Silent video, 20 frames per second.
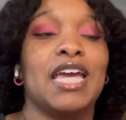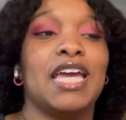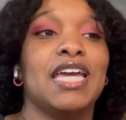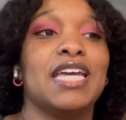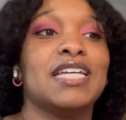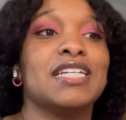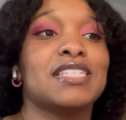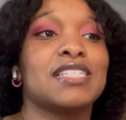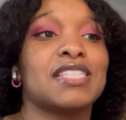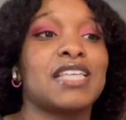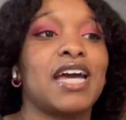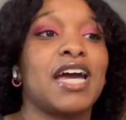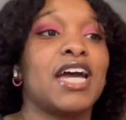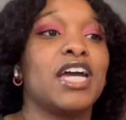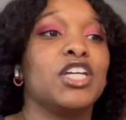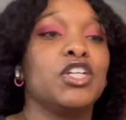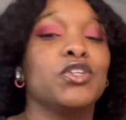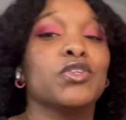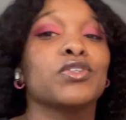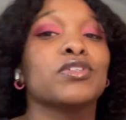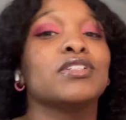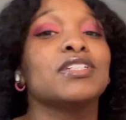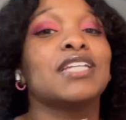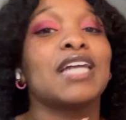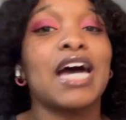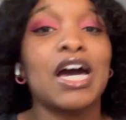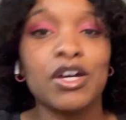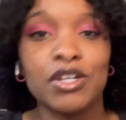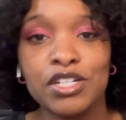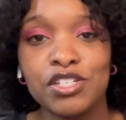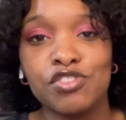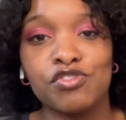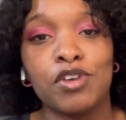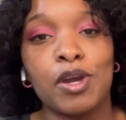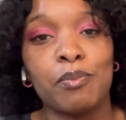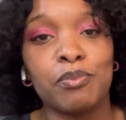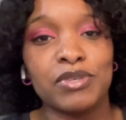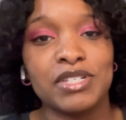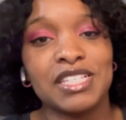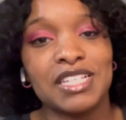is that your loudest
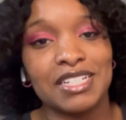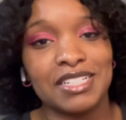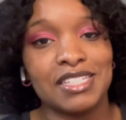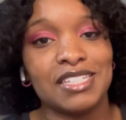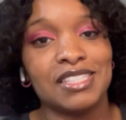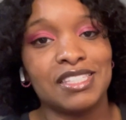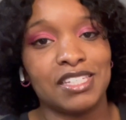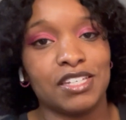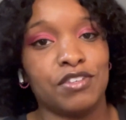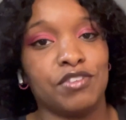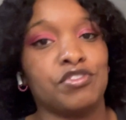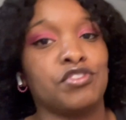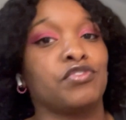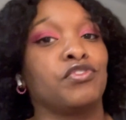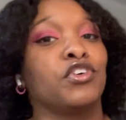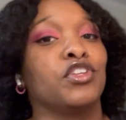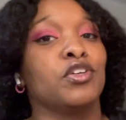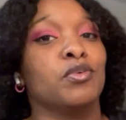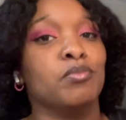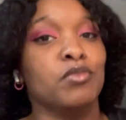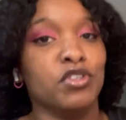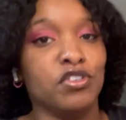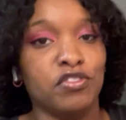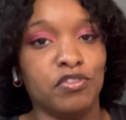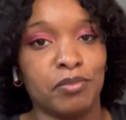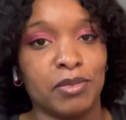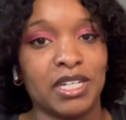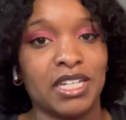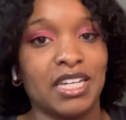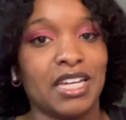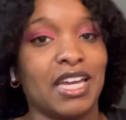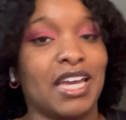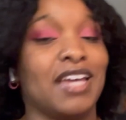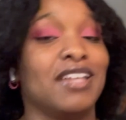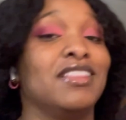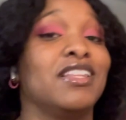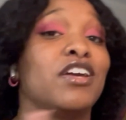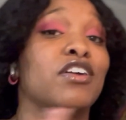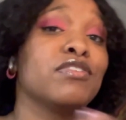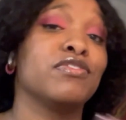representatives for the movement
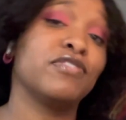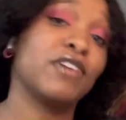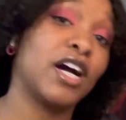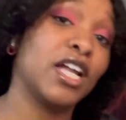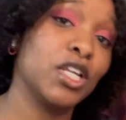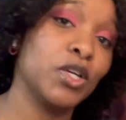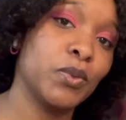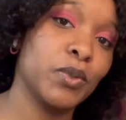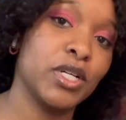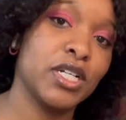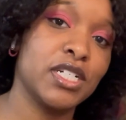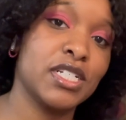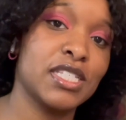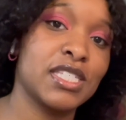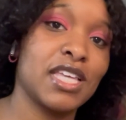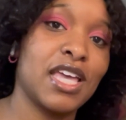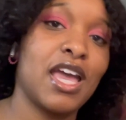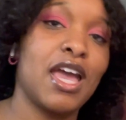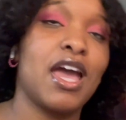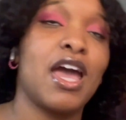and their followers